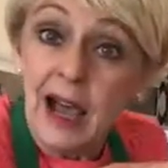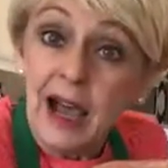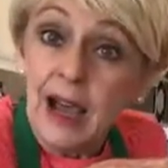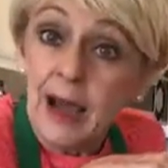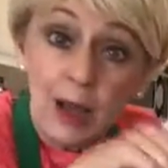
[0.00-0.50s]

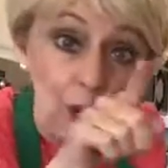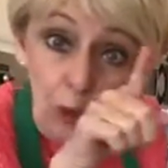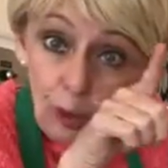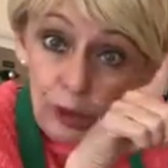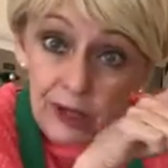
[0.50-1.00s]
Uh,
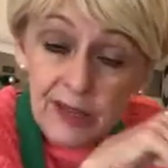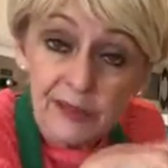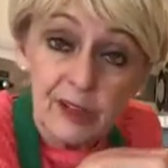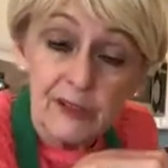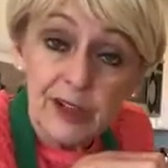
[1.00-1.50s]
or if
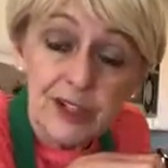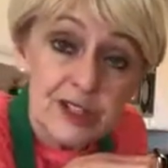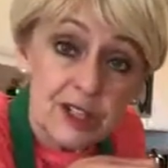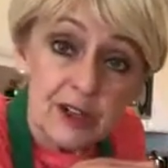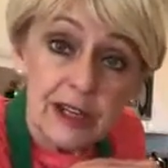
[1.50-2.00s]
you're a
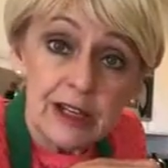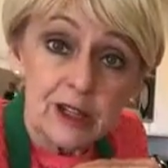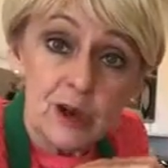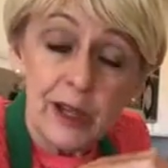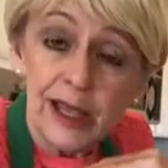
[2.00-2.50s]
vegetarian,
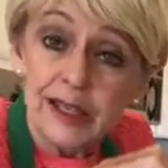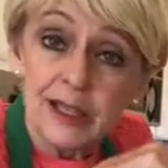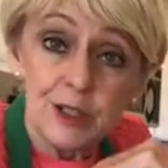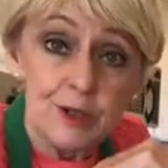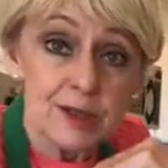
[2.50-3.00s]
go ahead
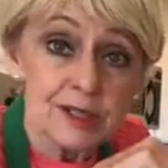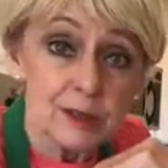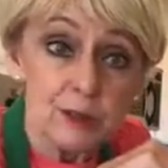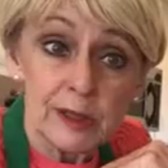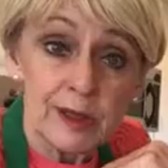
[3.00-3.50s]
and use
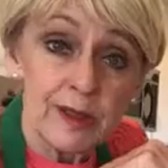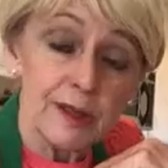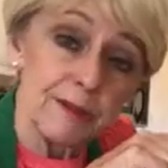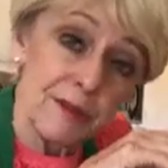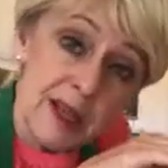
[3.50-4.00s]
one of
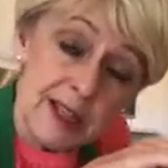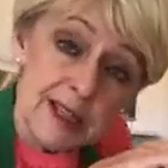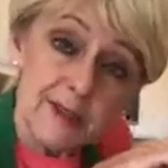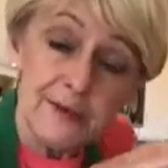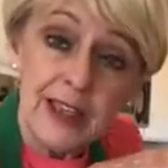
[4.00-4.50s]
the,
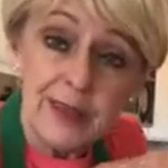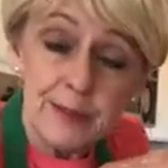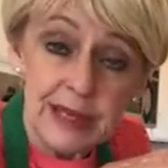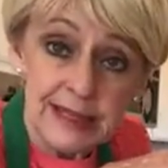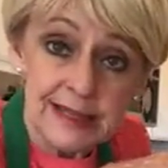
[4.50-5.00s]
the fake
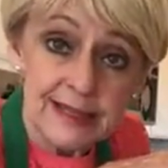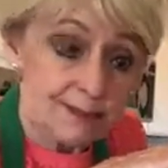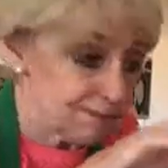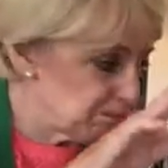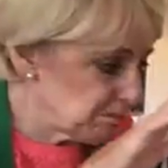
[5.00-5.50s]
meats.
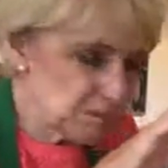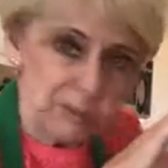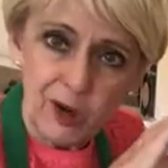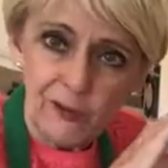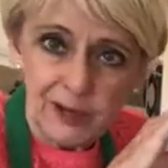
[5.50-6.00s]

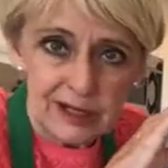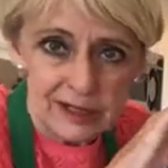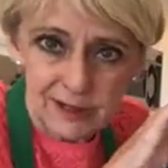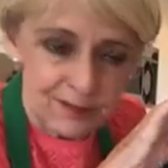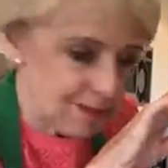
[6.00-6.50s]
Perfect.
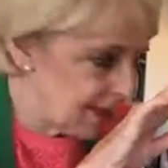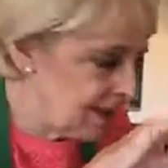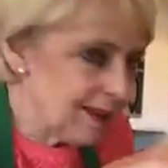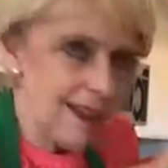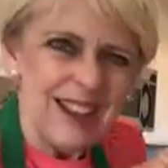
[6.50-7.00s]

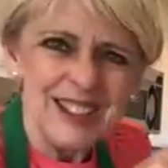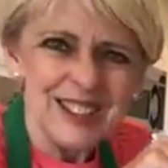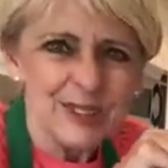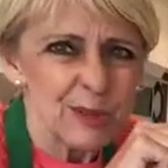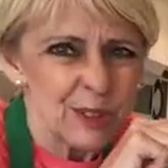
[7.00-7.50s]
I
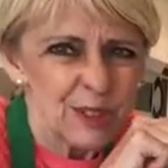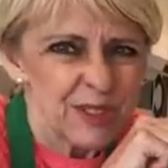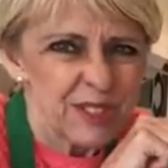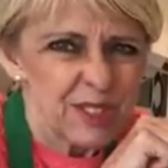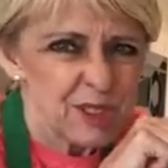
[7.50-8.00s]
just wouldn't do
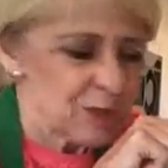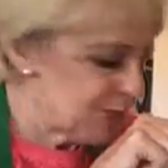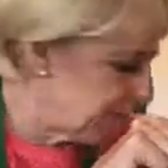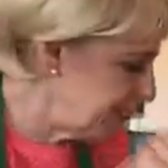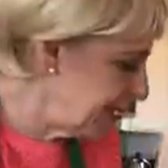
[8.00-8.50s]
fish,
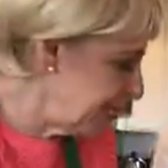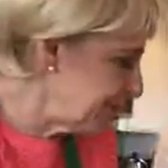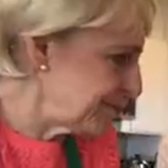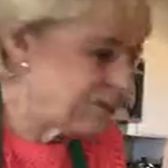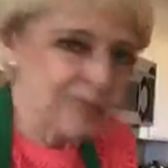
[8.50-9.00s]

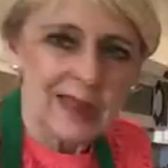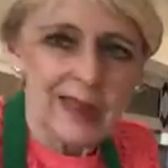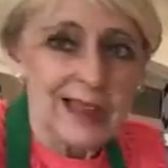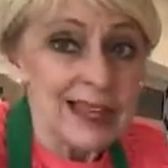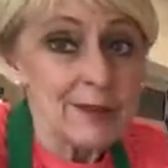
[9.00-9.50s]

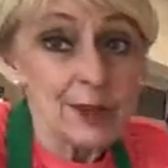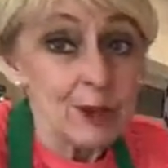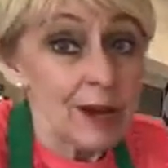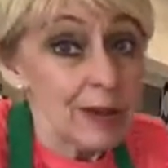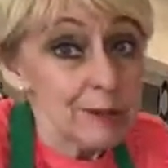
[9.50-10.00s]
even
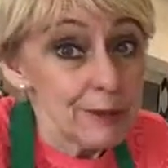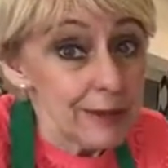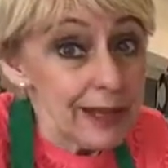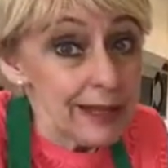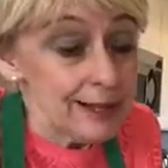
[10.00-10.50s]
though I'm a
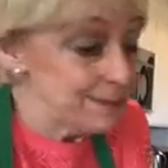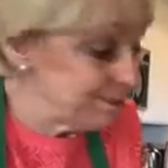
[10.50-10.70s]
fan.